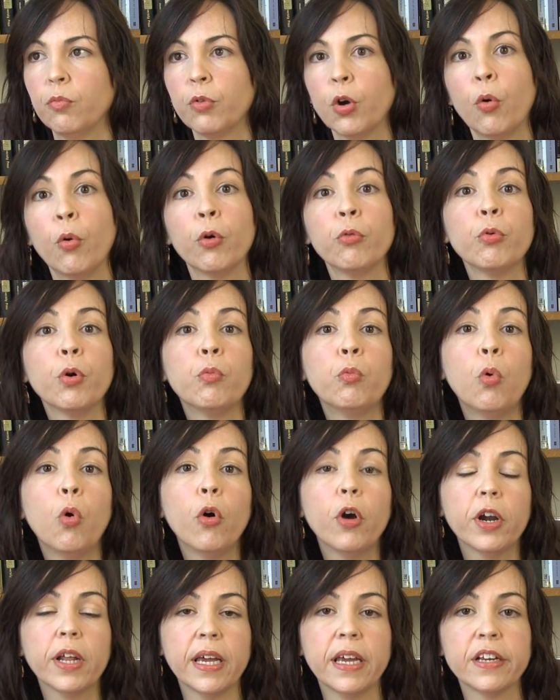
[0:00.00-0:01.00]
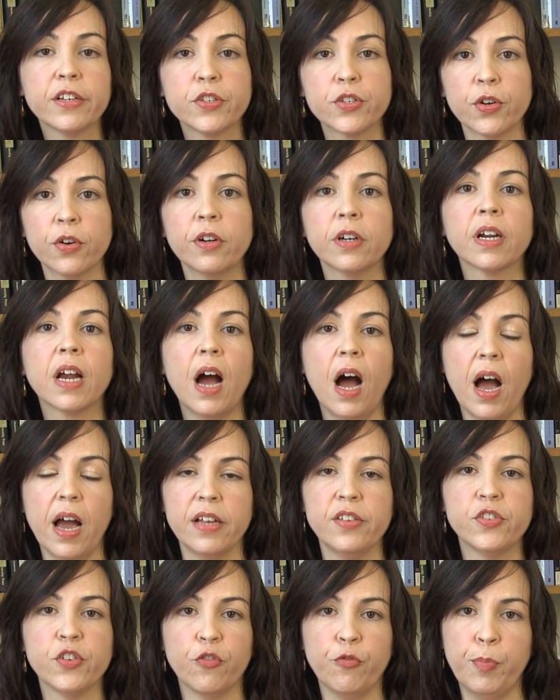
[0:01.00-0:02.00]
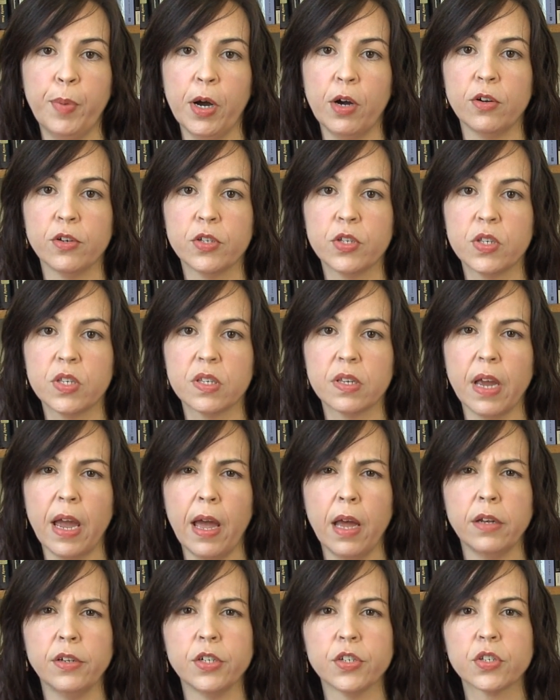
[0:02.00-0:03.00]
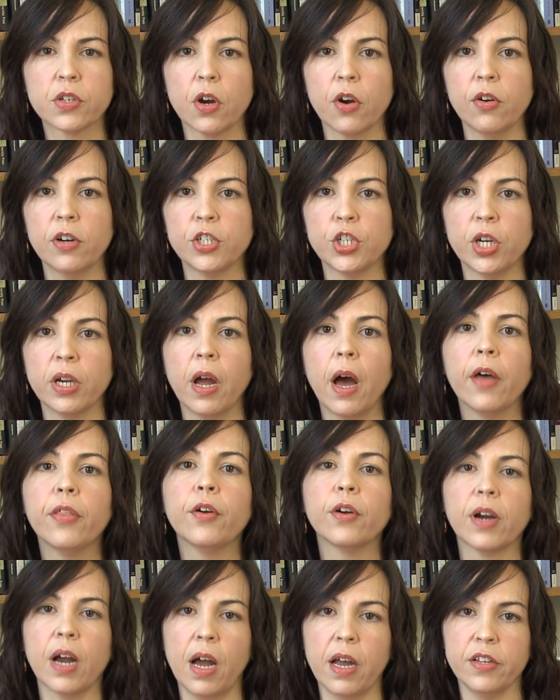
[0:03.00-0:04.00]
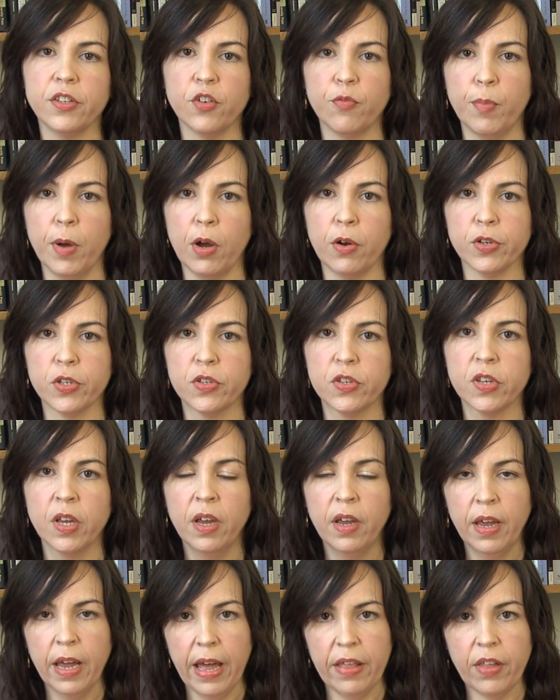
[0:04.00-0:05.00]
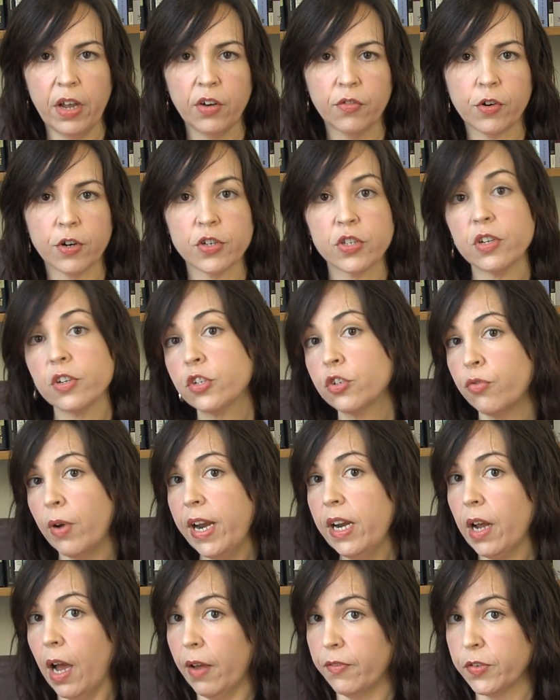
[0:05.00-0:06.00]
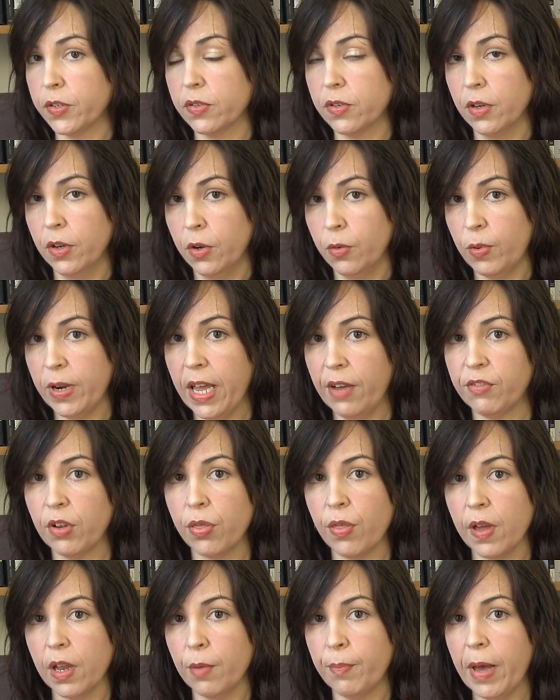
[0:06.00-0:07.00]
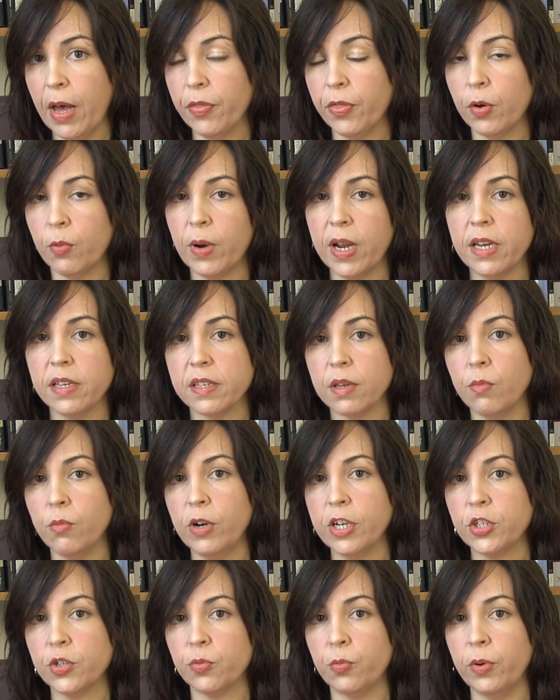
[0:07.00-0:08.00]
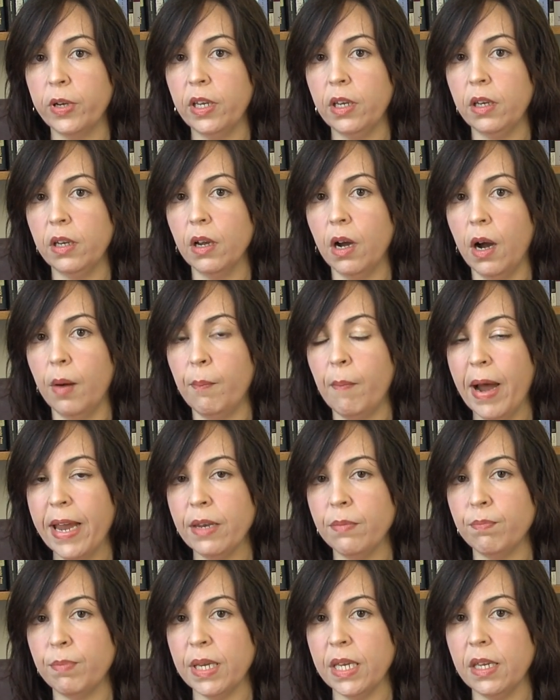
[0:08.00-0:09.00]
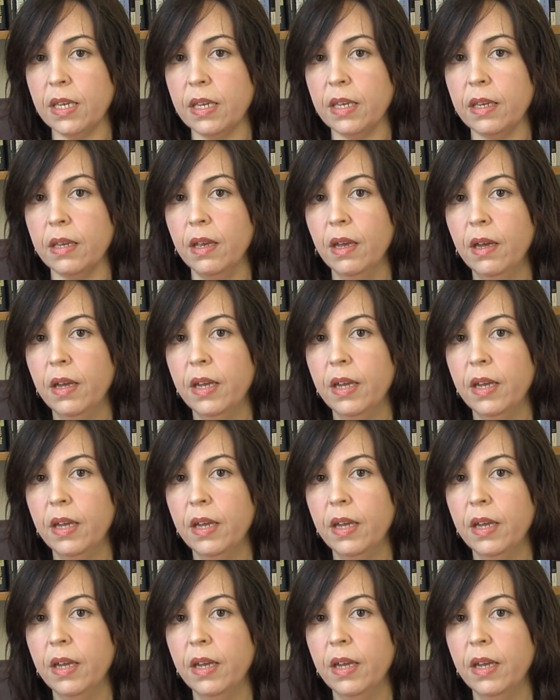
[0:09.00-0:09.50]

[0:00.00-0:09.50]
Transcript: or rewarding certain kinds of posts and discouraging other kinds of posts. And then of course there's trade-offs. We have to think about the ways in which we might be